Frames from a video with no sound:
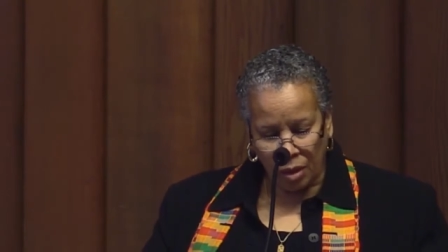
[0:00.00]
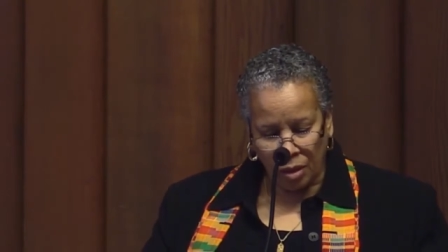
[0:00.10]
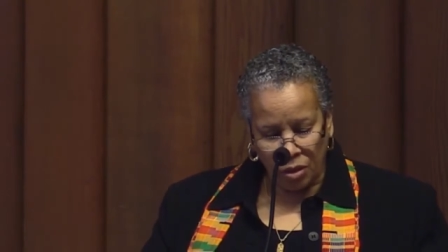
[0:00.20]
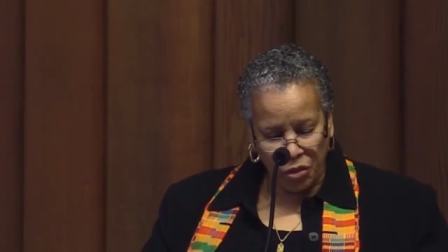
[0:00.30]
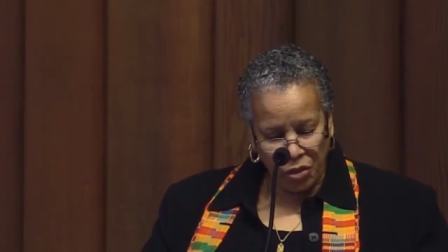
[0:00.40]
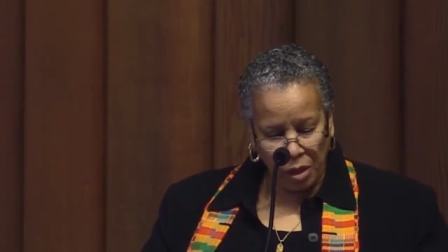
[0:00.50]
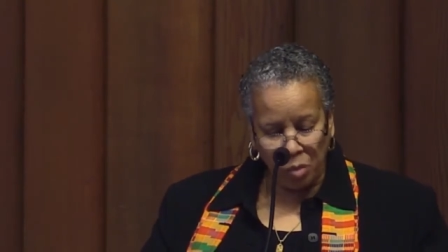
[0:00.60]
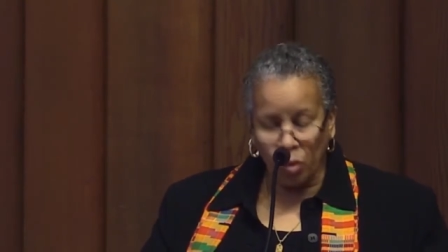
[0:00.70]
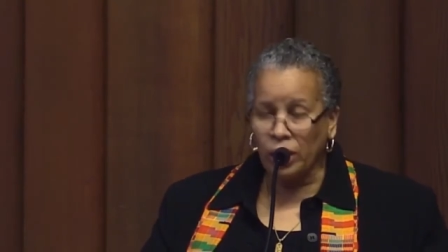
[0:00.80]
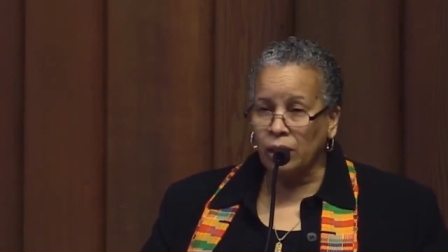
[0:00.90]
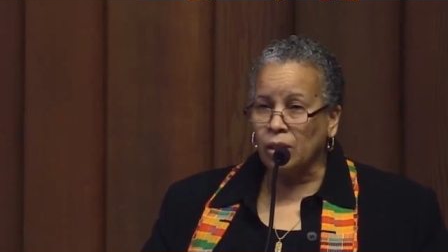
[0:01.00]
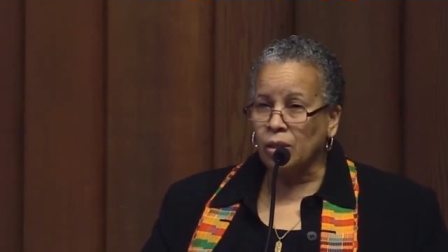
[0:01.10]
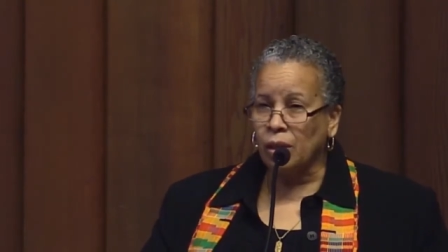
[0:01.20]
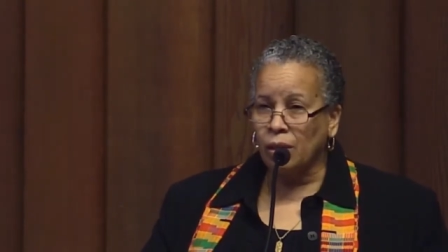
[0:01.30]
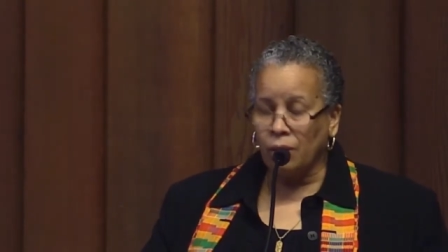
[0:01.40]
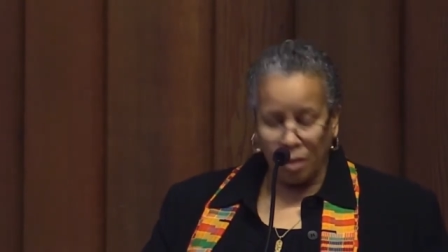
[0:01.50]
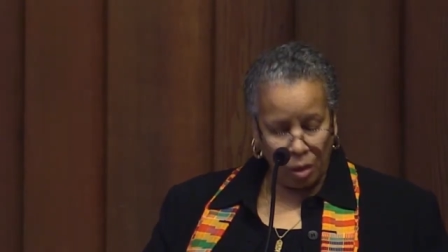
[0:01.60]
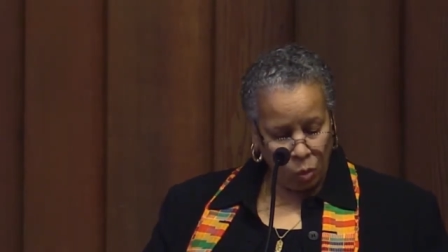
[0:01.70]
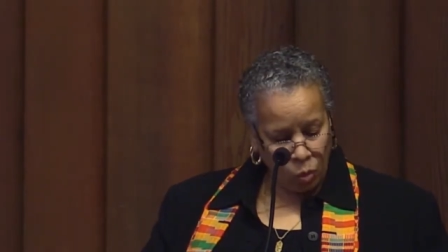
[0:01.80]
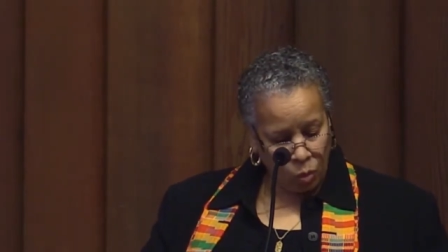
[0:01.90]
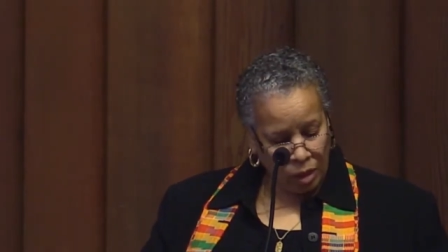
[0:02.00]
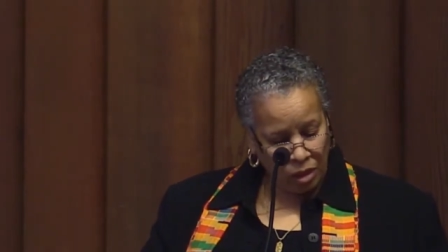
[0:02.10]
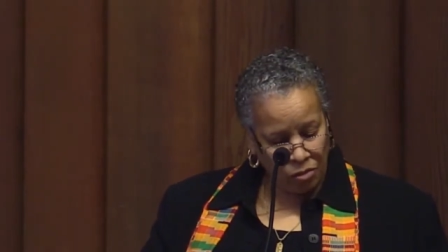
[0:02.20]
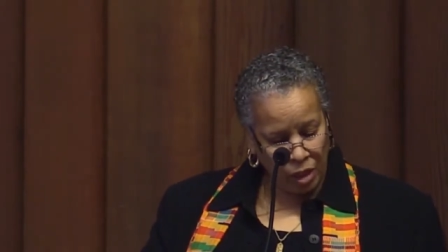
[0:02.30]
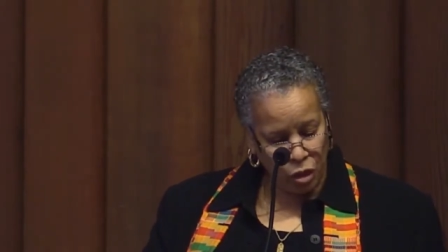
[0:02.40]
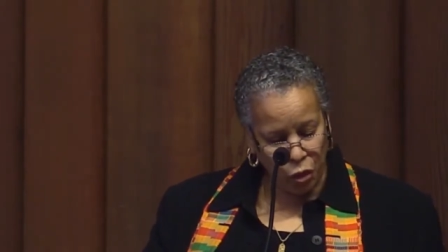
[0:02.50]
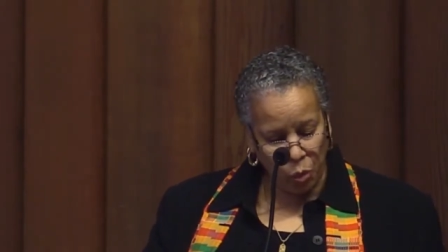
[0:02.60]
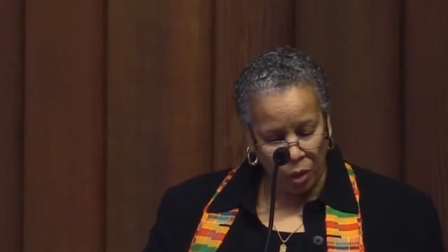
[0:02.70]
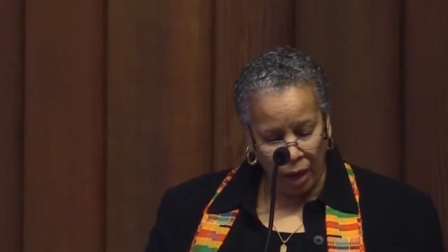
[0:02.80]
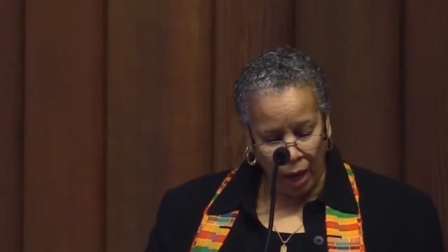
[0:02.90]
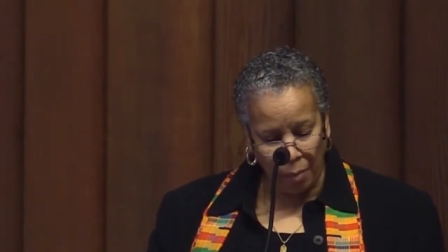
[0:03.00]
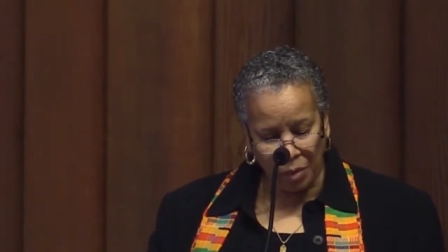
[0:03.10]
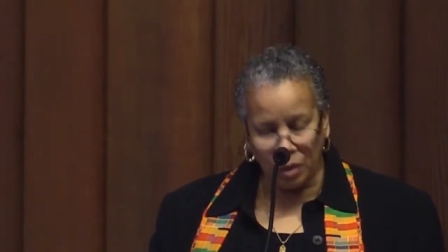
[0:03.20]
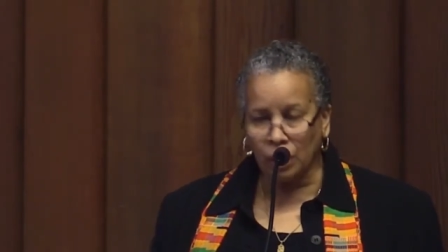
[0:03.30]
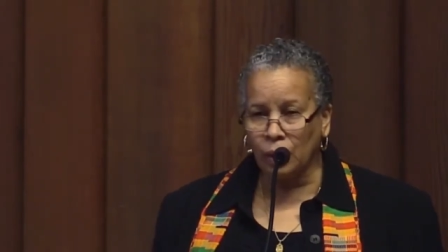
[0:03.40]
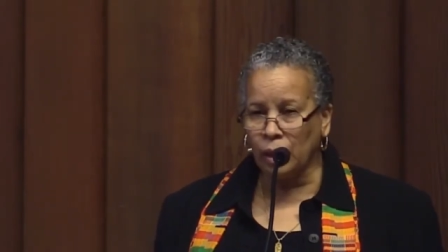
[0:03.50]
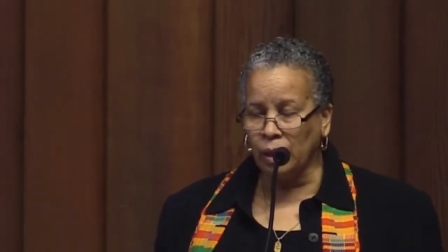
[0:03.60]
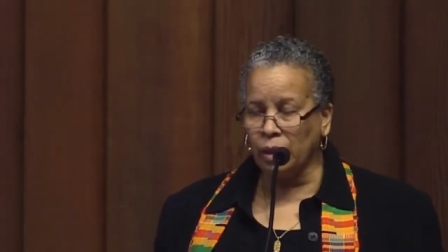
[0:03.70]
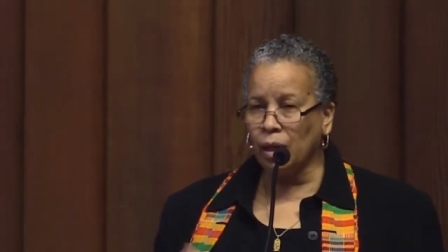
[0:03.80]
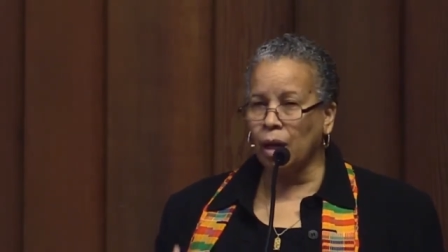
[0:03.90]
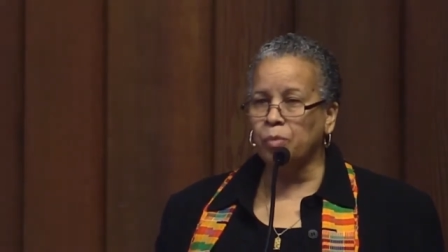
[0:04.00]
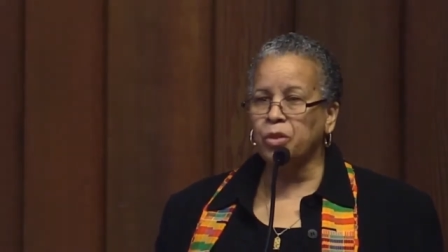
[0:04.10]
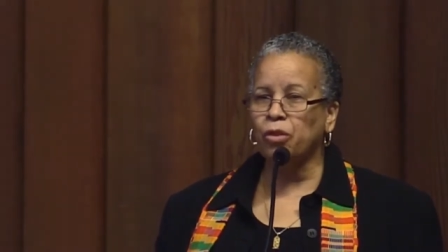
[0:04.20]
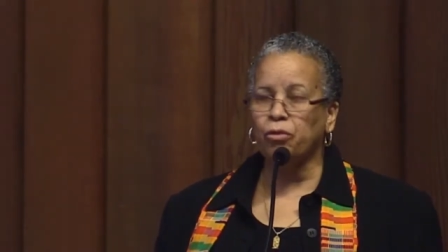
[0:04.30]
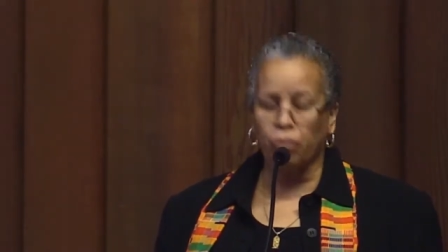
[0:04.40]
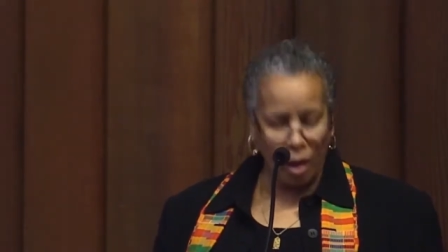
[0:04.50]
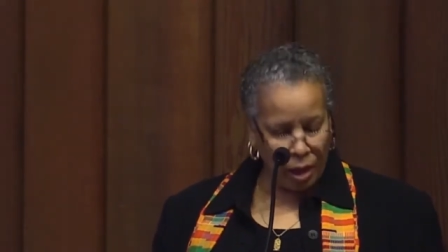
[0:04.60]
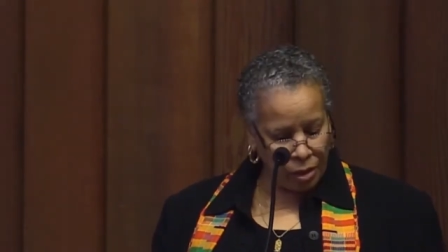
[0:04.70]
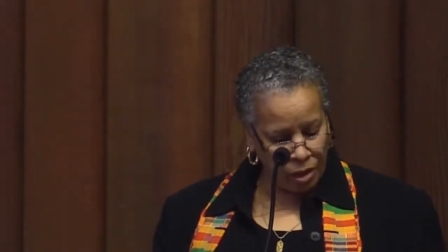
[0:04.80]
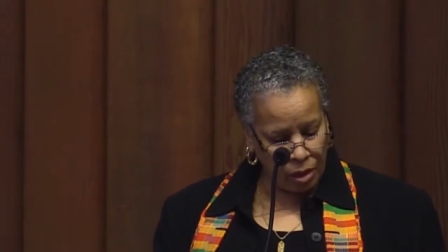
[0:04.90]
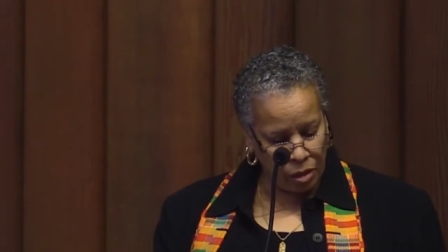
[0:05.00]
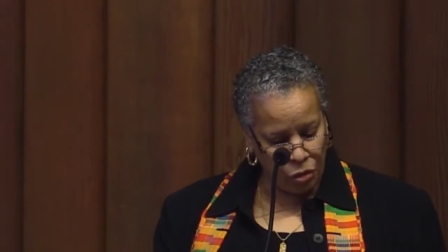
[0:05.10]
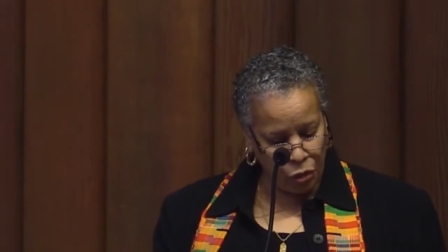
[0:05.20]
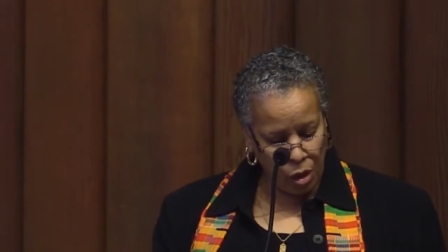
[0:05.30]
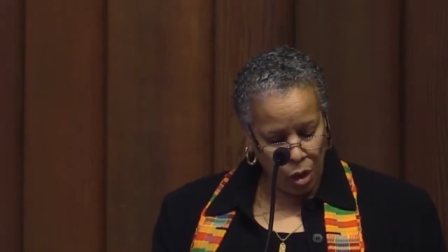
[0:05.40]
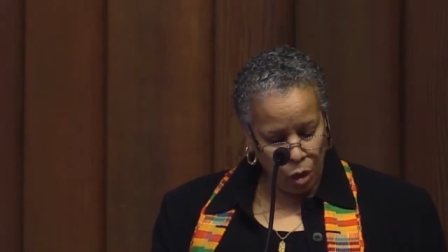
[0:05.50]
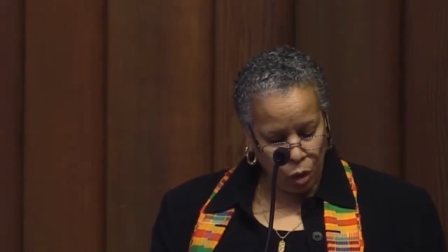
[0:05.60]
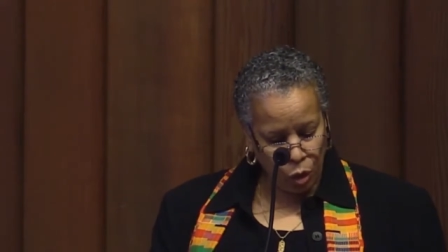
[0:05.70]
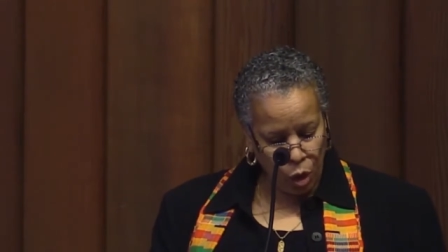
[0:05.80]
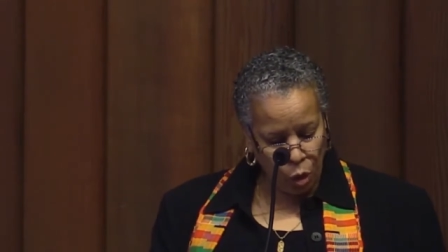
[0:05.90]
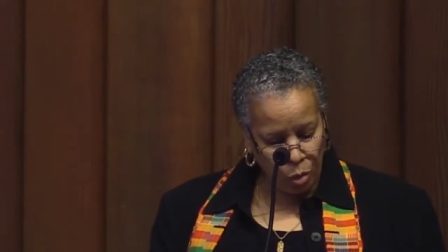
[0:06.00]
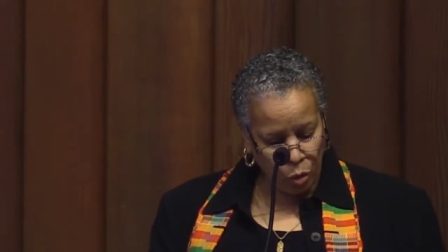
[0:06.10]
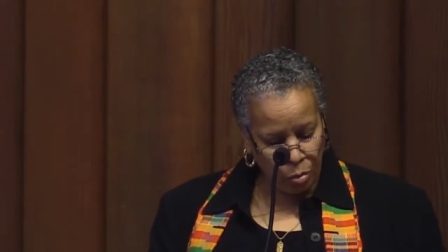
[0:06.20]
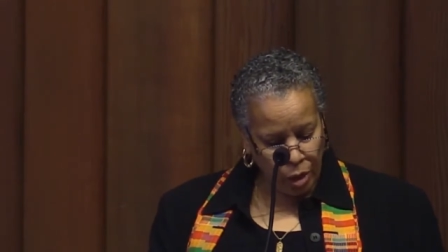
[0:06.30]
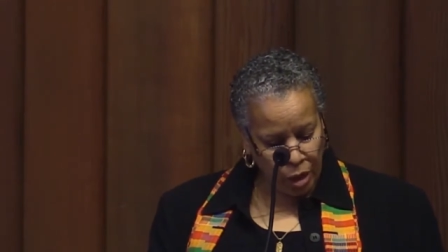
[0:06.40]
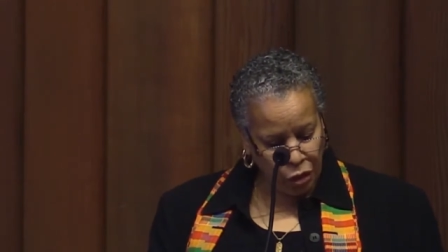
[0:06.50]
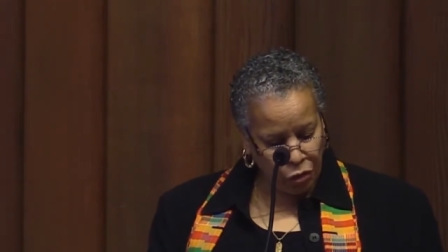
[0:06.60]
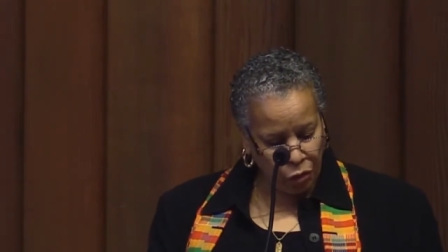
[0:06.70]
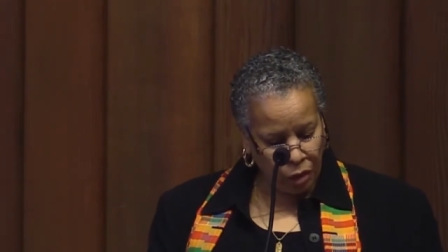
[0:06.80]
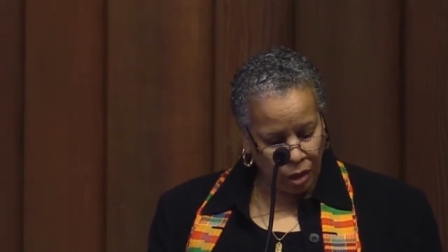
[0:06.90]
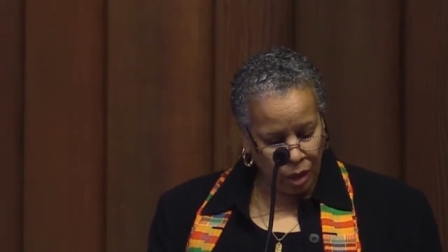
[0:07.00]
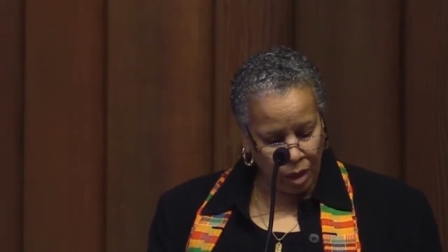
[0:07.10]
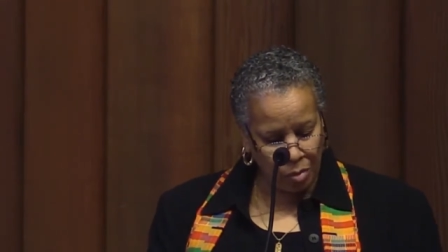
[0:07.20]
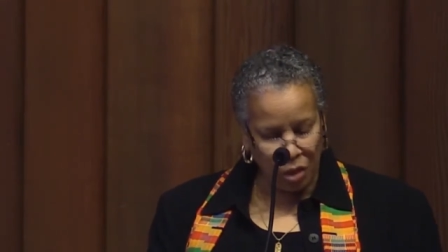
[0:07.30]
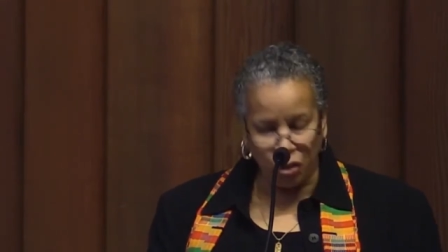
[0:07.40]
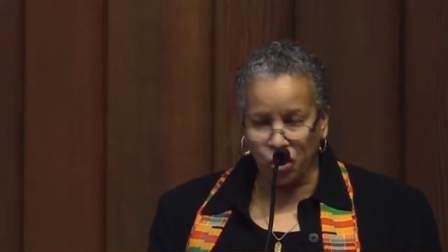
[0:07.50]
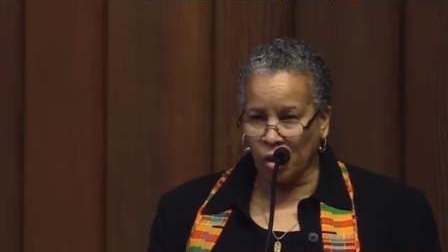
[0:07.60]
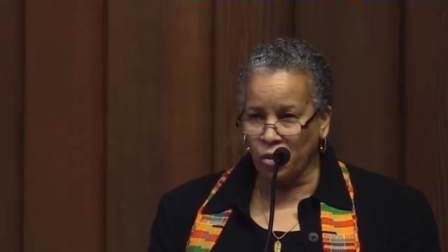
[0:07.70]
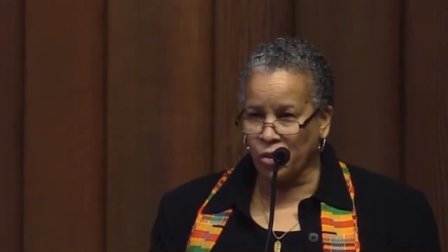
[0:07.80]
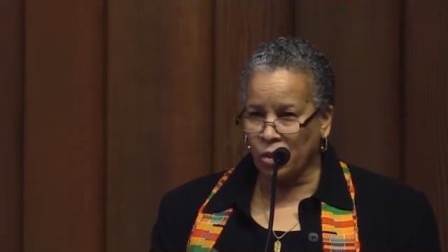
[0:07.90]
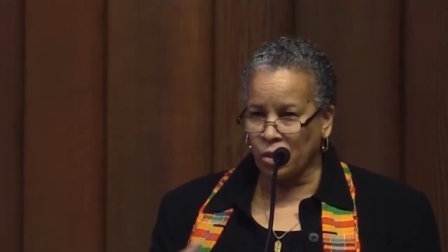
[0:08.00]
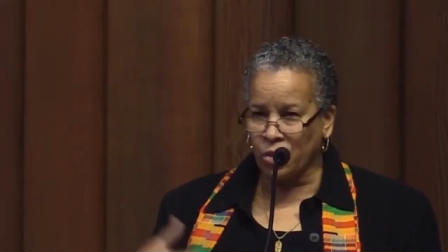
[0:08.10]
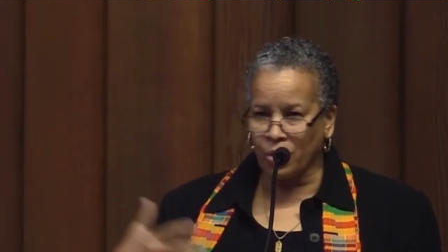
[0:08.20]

The same week that events were happening leading up to Friday's Global March for Climate Justice.